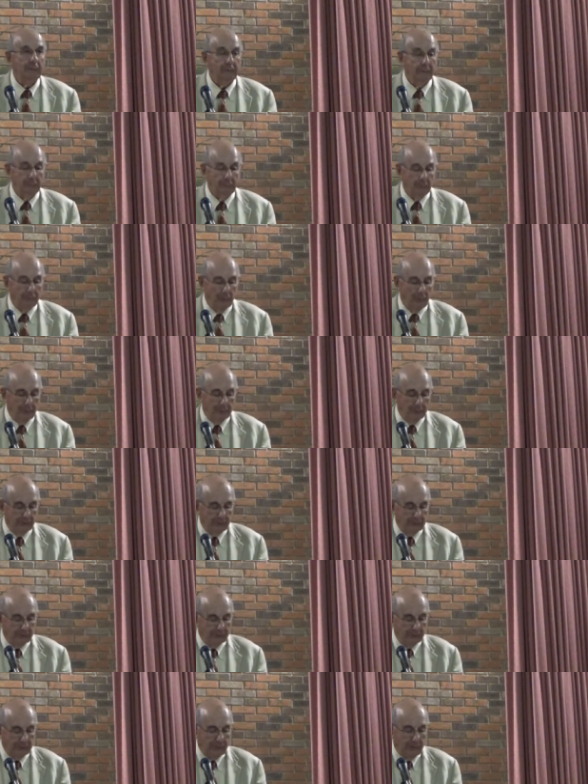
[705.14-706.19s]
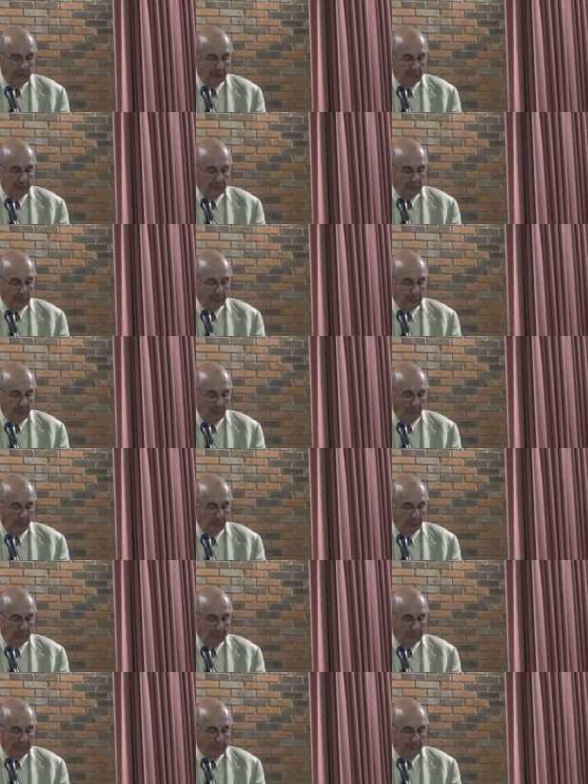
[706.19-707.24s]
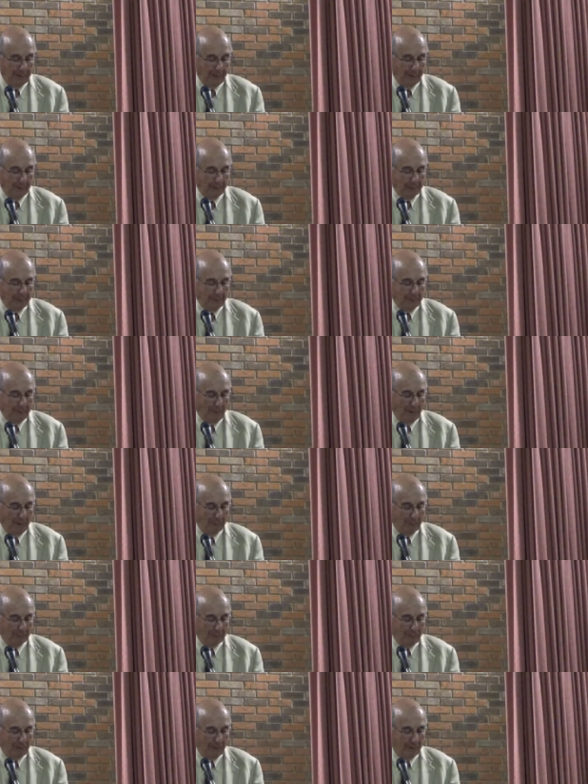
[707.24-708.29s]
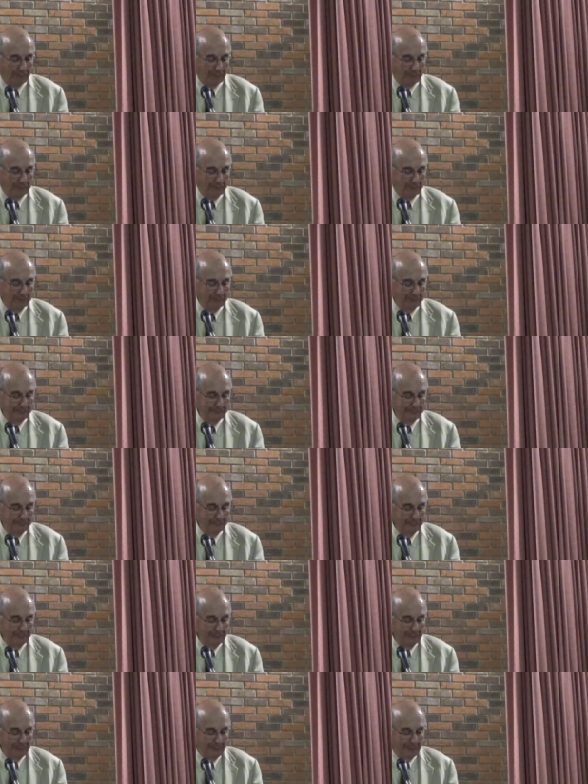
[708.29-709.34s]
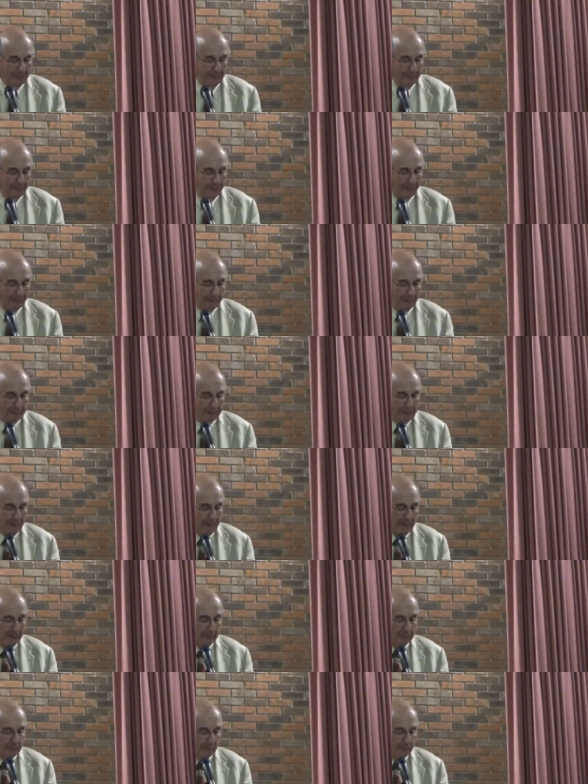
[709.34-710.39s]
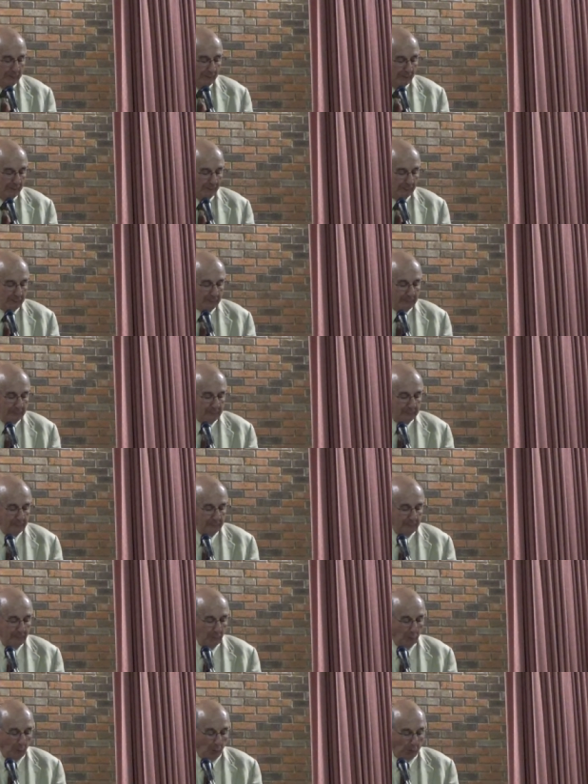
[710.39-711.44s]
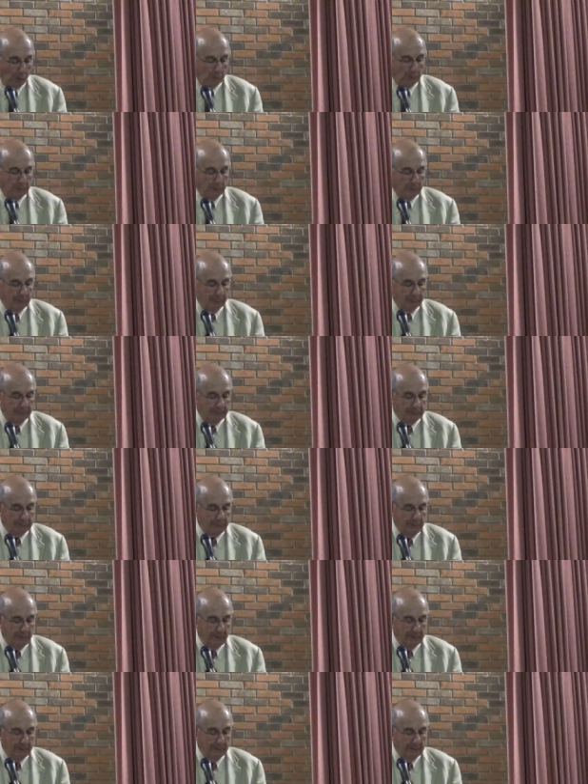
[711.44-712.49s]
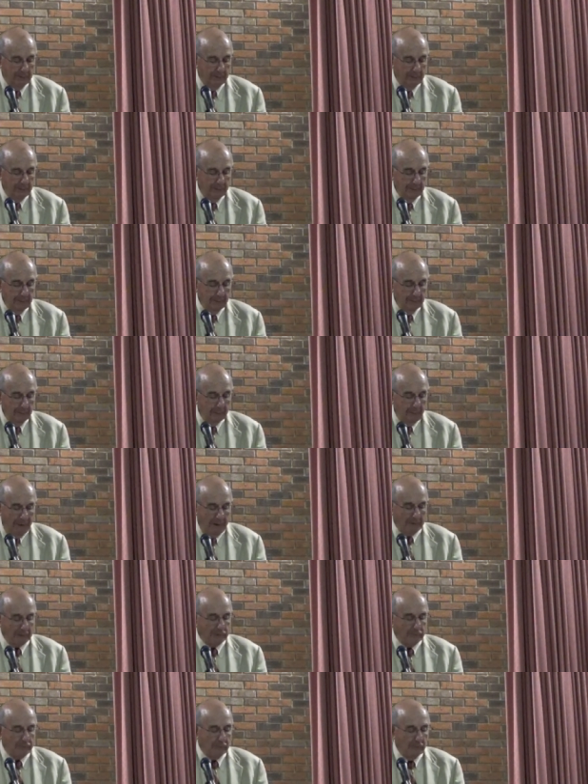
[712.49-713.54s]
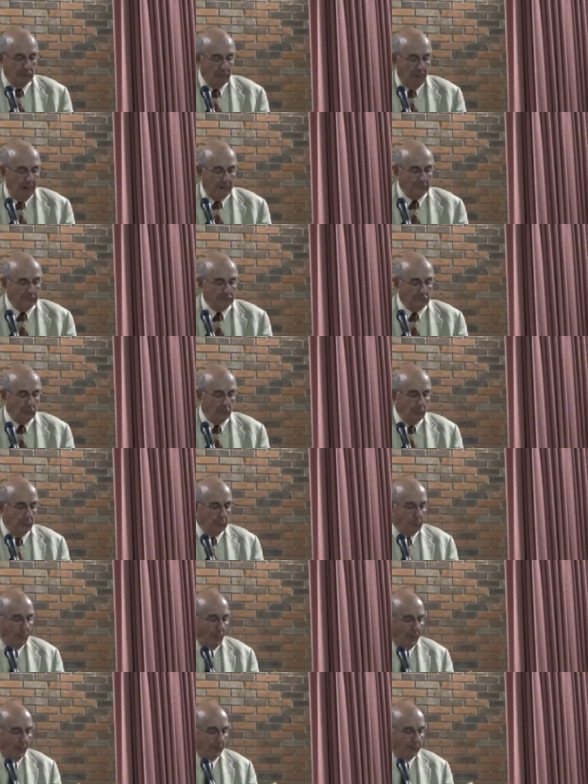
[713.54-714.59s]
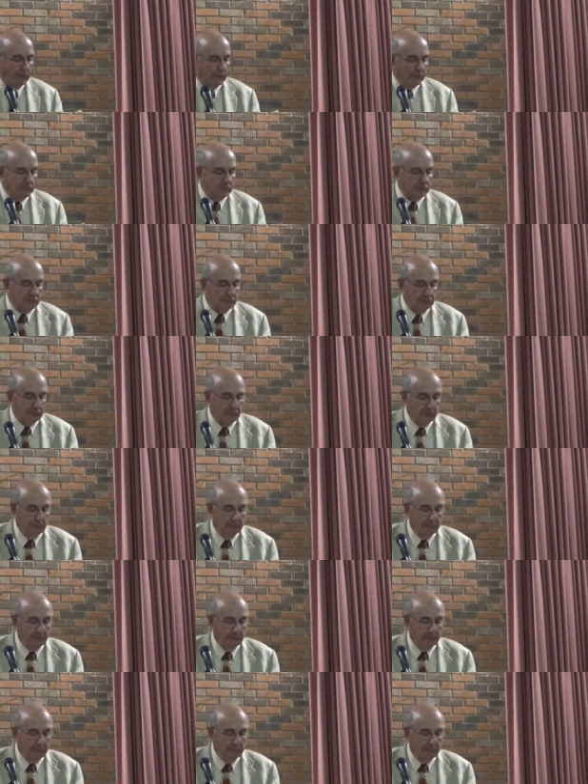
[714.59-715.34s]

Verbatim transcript: You thought it was just a television program. It can happen in Bible times. And they came to him and awoke him and said, Master, Master, we perish.